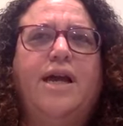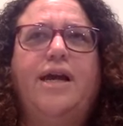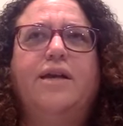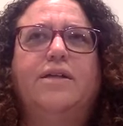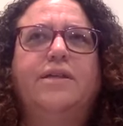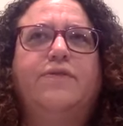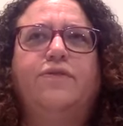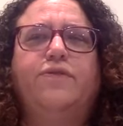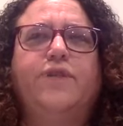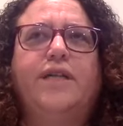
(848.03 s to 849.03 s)
And I'll
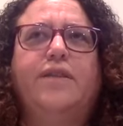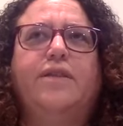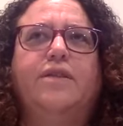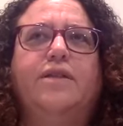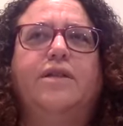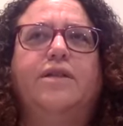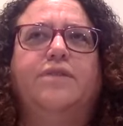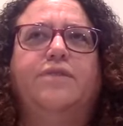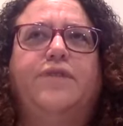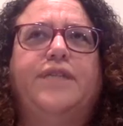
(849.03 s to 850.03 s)
never forget the look on
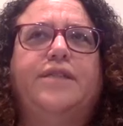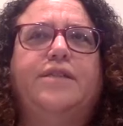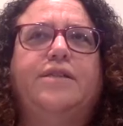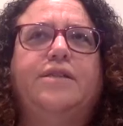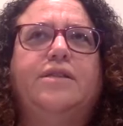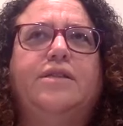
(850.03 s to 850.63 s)
her face.